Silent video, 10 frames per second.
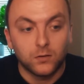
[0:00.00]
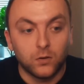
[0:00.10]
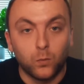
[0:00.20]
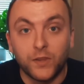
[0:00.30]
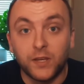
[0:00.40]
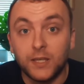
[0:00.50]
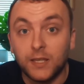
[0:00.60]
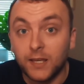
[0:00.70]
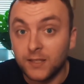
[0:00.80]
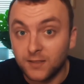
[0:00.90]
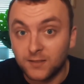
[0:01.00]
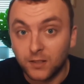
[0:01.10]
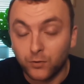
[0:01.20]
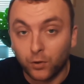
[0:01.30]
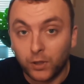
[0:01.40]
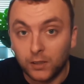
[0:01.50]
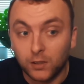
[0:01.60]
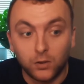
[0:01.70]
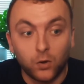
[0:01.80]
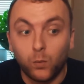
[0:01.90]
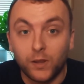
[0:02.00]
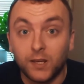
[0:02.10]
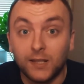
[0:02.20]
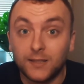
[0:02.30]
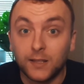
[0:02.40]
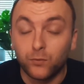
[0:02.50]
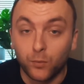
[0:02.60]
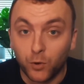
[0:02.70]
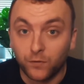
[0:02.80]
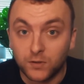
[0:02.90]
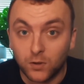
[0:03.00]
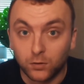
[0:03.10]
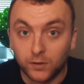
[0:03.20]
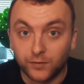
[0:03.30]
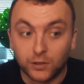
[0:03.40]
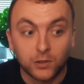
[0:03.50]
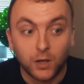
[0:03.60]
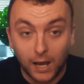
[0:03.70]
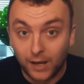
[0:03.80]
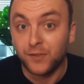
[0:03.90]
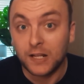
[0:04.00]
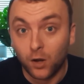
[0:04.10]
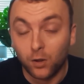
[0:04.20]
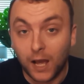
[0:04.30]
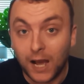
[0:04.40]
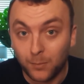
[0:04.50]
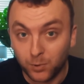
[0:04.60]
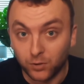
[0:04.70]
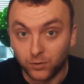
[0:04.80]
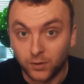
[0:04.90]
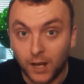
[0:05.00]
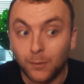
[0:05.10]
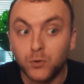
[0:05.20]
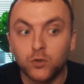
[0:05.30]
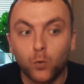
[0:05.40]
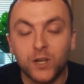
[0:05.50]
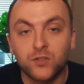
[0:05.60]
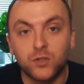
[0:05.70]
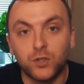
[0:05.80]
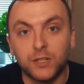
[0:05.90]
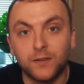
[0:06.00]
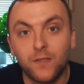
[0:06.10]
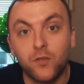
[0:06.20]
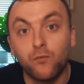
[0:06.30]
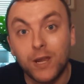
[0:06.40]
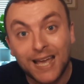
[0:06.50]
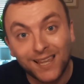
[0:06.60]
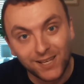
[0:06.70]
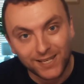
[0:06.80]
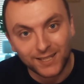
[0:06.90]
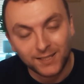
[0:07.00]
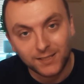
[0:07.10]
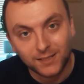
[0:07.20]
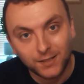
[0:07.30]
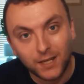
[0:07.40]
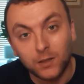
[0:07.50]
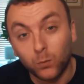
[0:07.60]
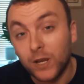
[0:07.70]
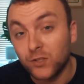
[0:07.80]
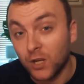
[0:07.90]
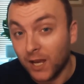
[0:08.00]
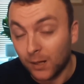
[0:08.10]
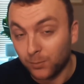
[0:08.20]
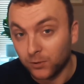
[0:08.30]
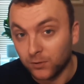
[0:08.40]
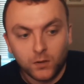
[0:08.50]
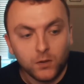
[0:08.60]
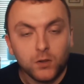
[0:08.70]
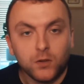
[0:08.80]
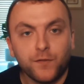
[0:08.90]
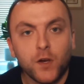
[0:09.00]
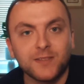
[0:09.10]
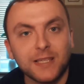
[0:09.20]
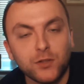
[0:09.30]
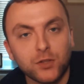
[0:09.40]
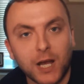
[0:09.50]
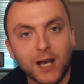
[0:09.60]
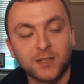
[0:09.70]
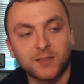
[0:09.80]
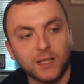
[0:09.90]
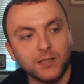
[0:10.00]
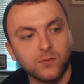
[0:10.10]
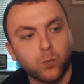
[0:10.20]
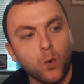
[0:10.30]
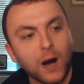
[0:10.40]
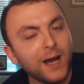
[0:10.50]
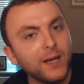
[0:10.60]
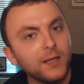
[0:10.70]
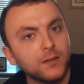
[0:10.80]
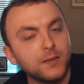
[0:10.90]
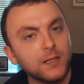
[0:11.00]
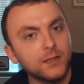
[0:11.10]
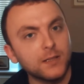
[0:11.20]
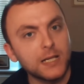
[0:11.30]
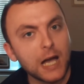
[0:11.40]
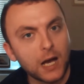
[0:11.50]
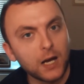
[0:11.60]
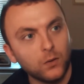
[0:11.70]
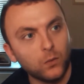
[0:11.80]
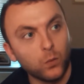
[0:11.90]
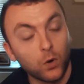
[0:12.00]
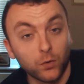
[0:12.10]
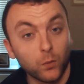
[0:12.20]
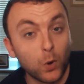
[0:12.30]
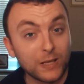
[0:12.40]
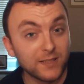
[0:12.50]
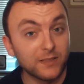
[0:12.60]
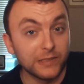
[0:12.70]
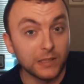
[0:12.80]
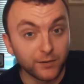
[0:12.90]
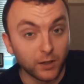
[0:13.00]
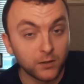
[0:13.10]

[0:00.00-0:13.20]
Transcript: or whether he is a serial killer, or whether he did remove his own liver. I think all that happened. I'm just questioning the reality in which it happened. The first thing you should ask is, why did Gat want Wes's liver?